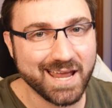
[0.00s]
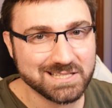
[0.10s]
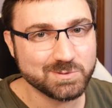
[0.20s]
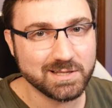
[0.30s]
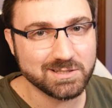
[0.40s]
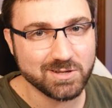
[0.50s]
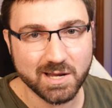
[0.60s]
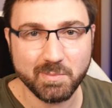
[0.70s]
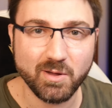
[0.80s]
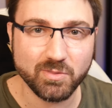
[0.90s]
week to talk
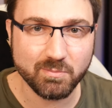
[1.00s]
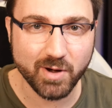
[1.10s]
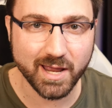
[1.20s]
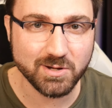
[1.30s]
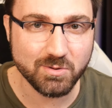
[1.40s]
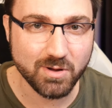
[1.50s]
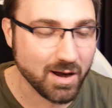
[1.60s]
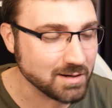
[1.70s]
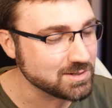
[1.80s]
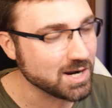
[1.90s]
about the brand new
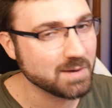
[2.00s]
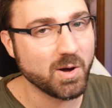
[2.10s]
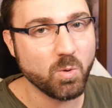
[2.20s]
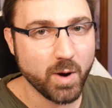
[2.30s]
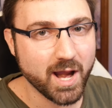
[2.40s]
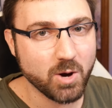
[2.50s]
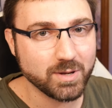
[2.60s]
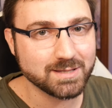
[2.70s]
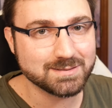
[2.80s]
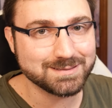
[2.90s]
card, talk about where we
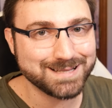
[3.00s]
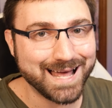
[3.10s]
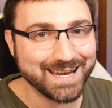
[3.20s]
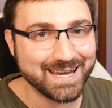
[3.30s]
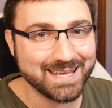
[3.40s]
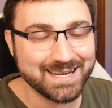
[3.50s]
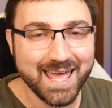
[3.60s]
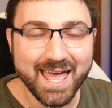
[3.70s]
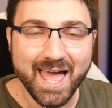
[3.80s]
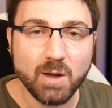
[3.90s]
can slot it in,
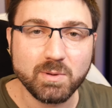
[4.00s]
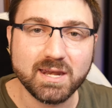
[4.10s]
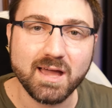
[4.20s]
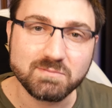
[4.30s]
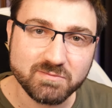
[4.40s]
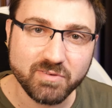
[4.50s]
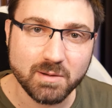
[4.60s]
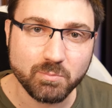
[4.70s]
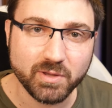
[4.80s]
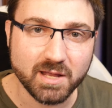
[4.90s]
and we can have some fun
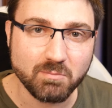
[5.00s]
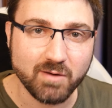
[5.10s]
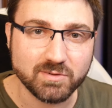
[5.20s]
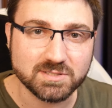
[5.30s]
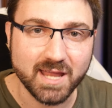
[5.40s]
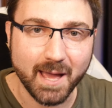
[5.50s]
playing Marvel Snap.